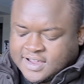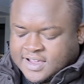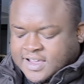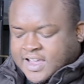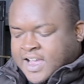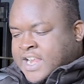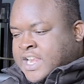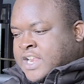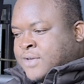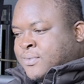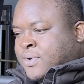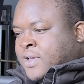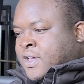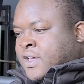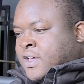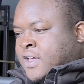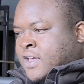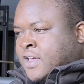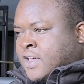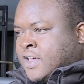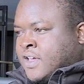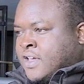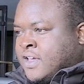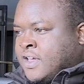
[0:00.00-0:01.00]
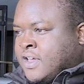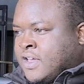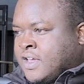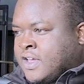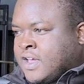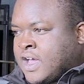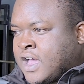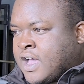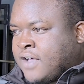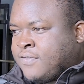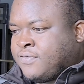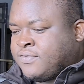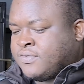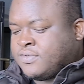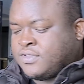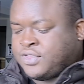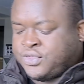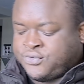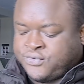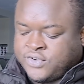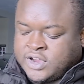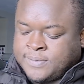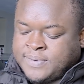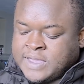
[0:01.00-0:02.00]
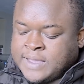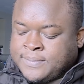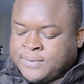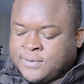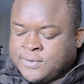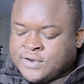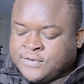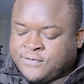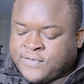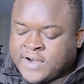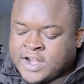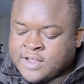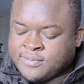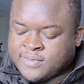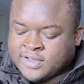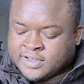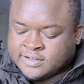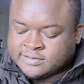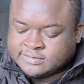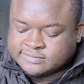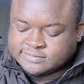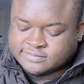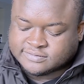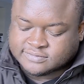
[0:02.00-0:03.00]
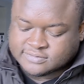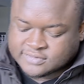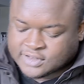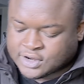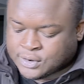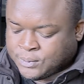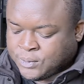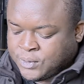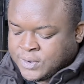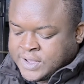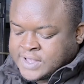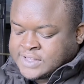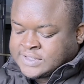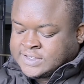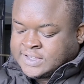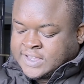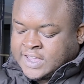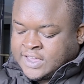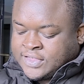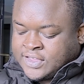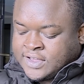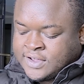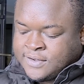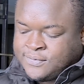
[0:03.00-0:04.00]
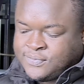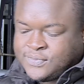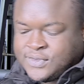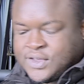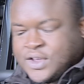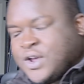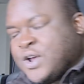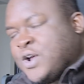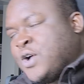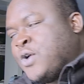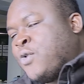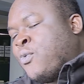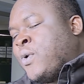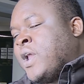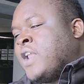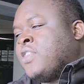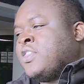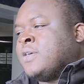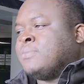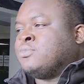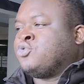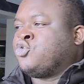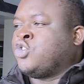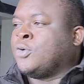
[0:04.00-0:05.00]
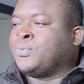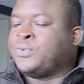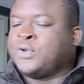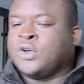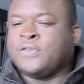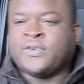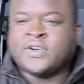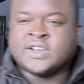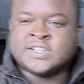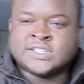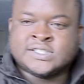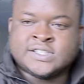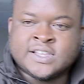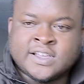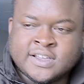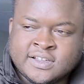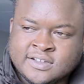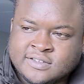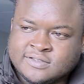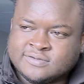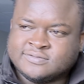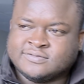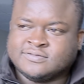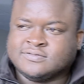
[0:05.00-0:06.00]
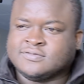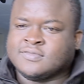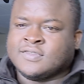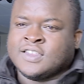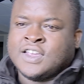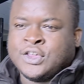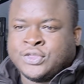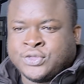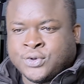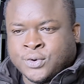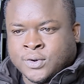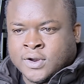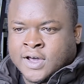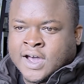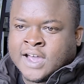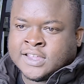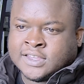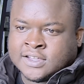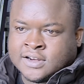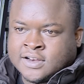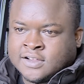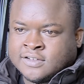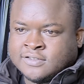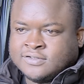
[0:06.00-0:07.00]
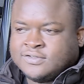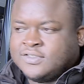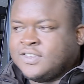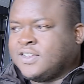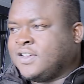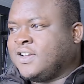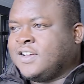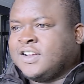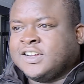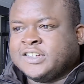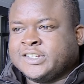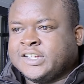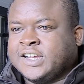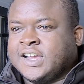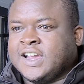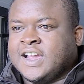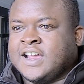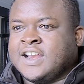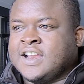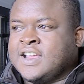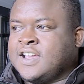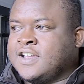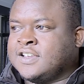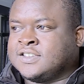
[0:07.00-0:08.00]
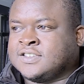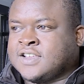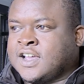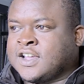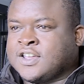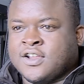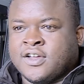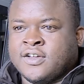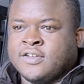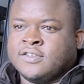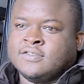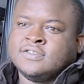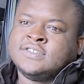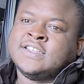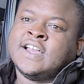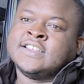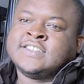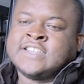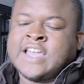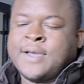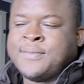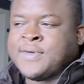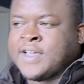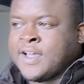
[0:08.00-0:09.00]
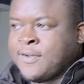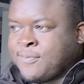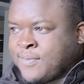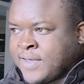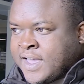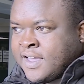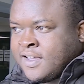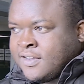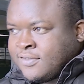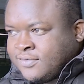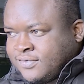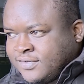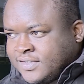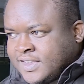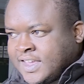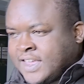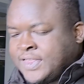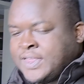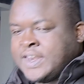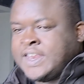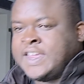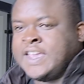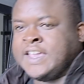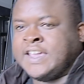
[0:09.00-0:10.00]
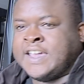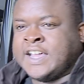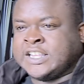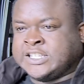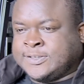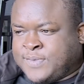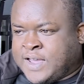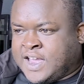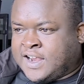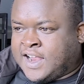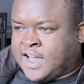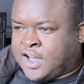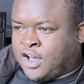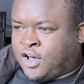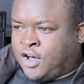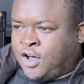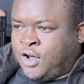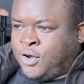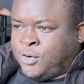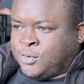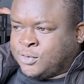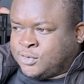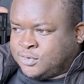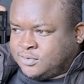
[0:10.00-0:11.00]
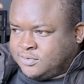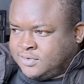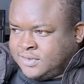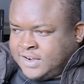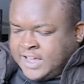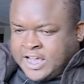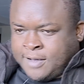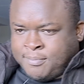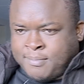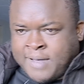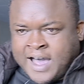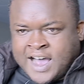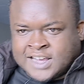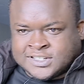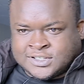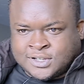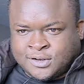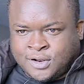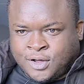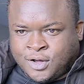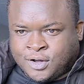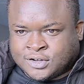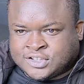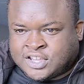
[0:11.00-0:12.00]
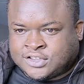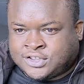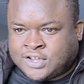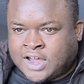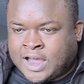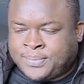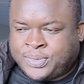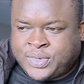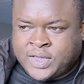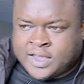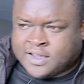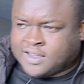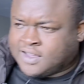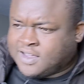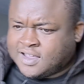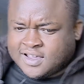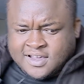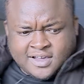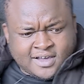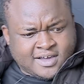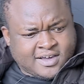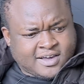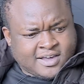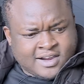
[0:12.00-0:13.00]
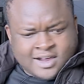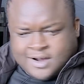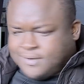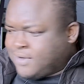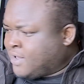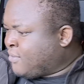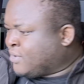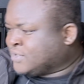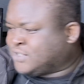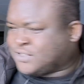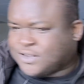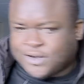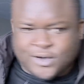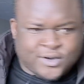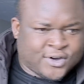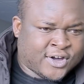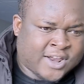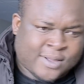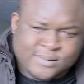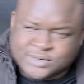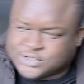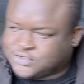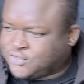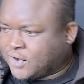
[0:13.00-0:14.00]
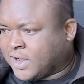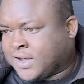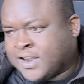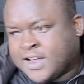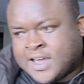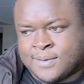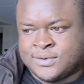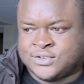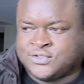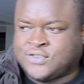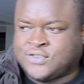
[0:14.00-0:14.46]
And there were 3 people in front of me walking together. One of them tripped over a stick. He thought I did it. And then he's like, you know, starts coming at me. And then he gets me like a hold, like a master lock type thing. And I'm like, what's going on? I'm struggling.